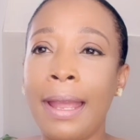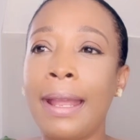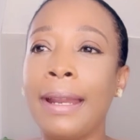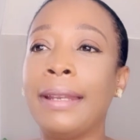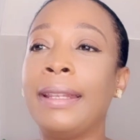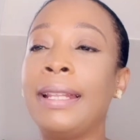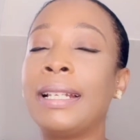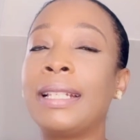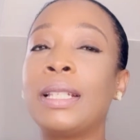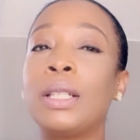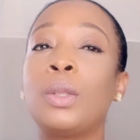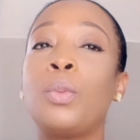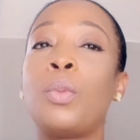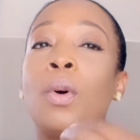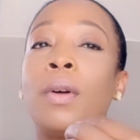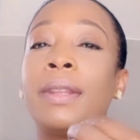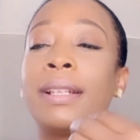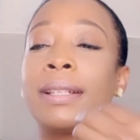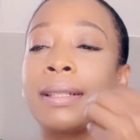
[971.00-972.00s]
This is
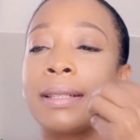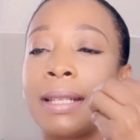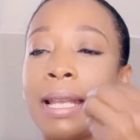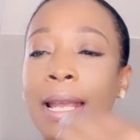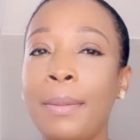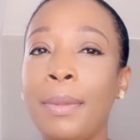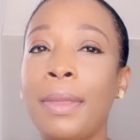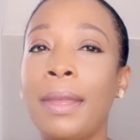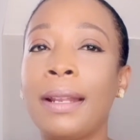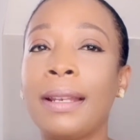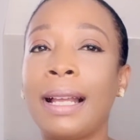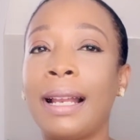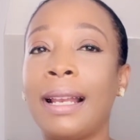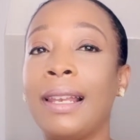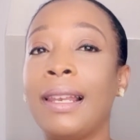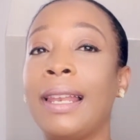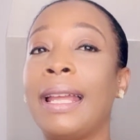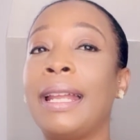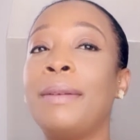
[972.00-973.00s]
what the same thing that
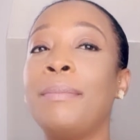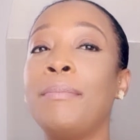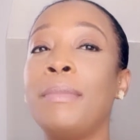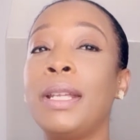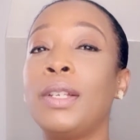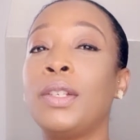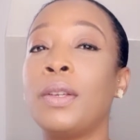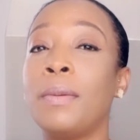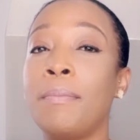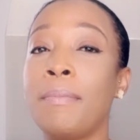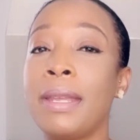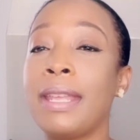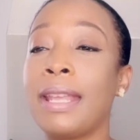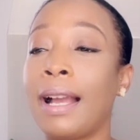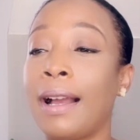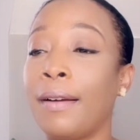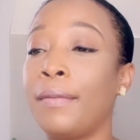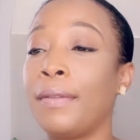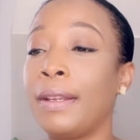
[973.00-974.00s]
led me to me
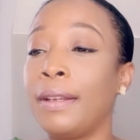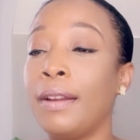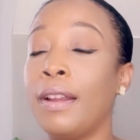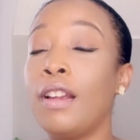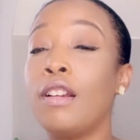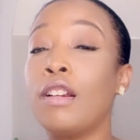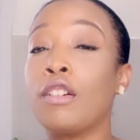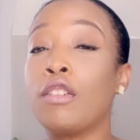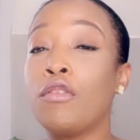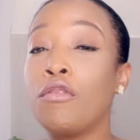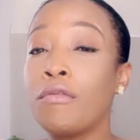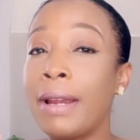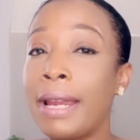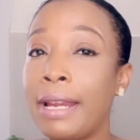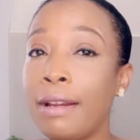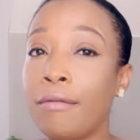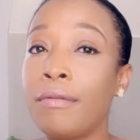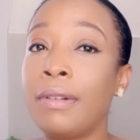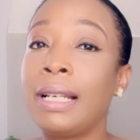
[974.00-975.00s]
having
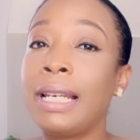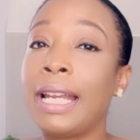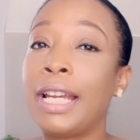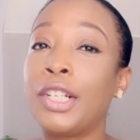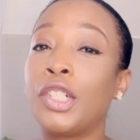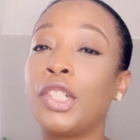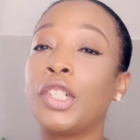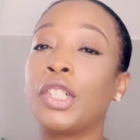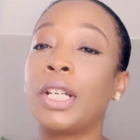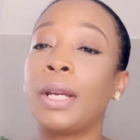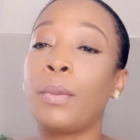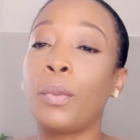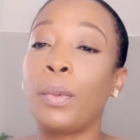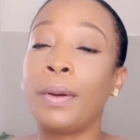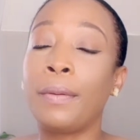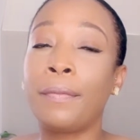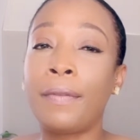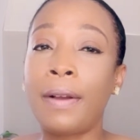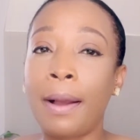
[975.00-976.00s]
great relationship
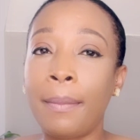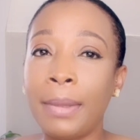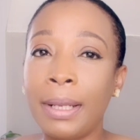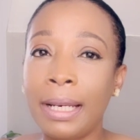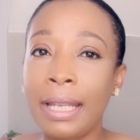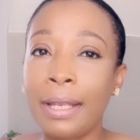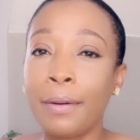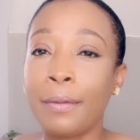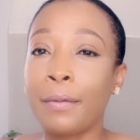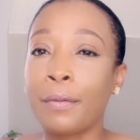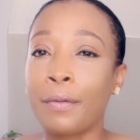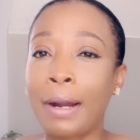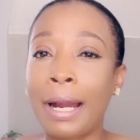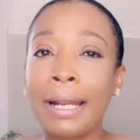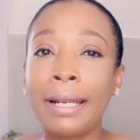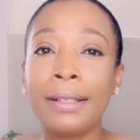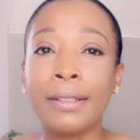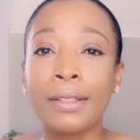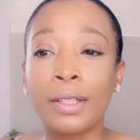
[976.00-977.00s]
with family and
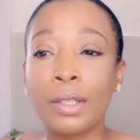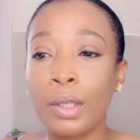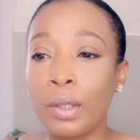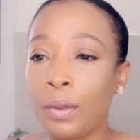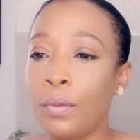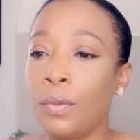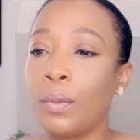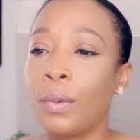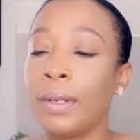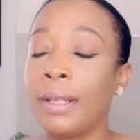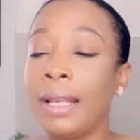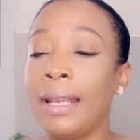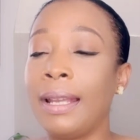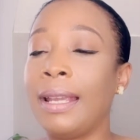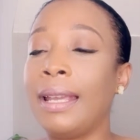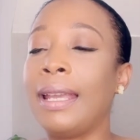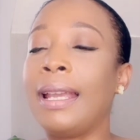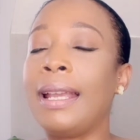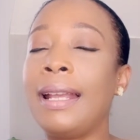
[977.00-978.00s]
friends, loved one.
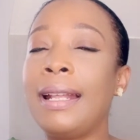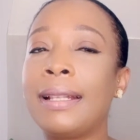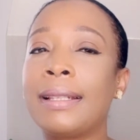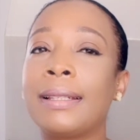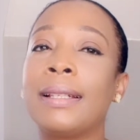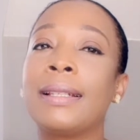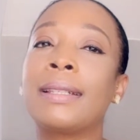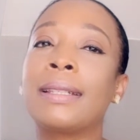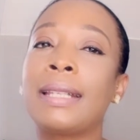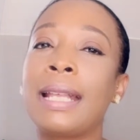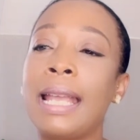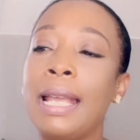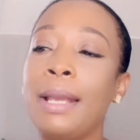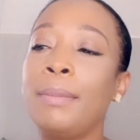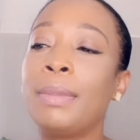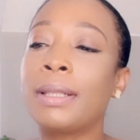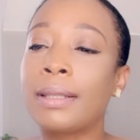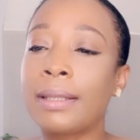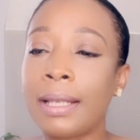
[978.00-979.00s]
It's the
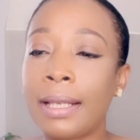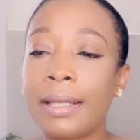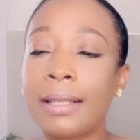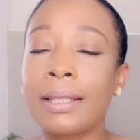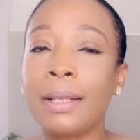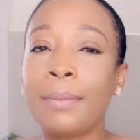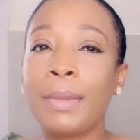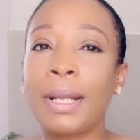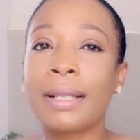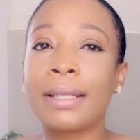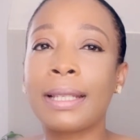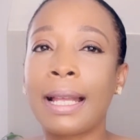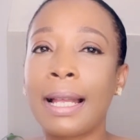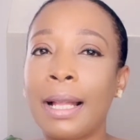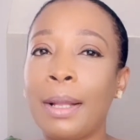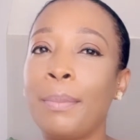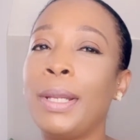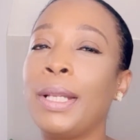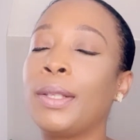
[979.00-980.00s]
same system that's
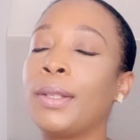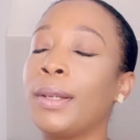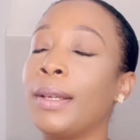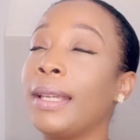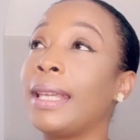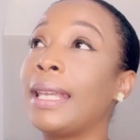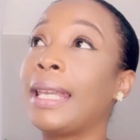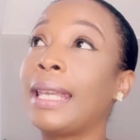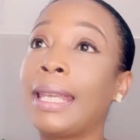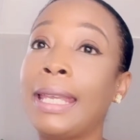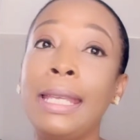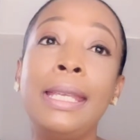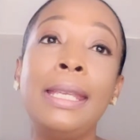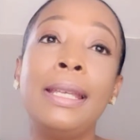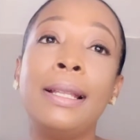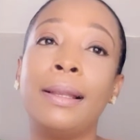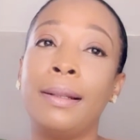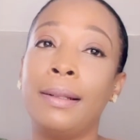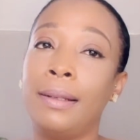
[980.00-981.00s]
helped me to
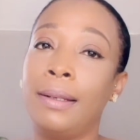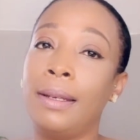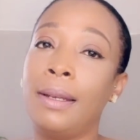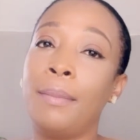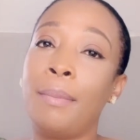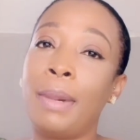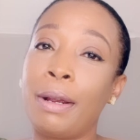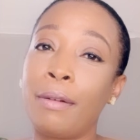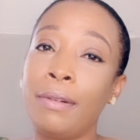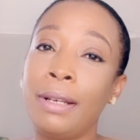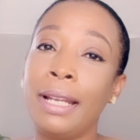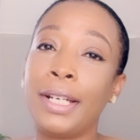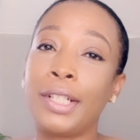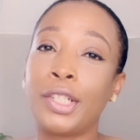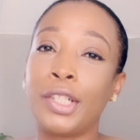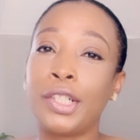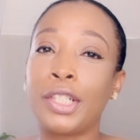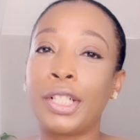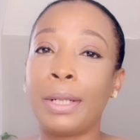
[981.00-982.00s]
heal my
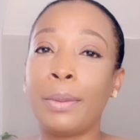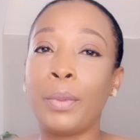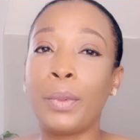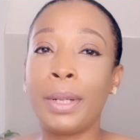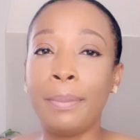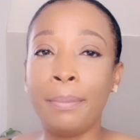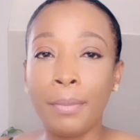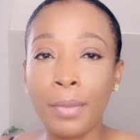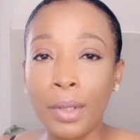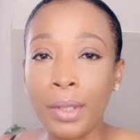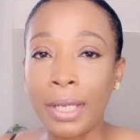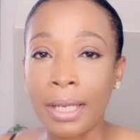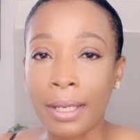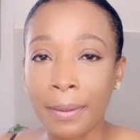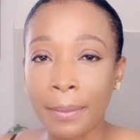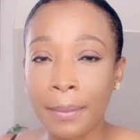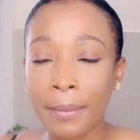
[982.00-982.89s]
relationship with money.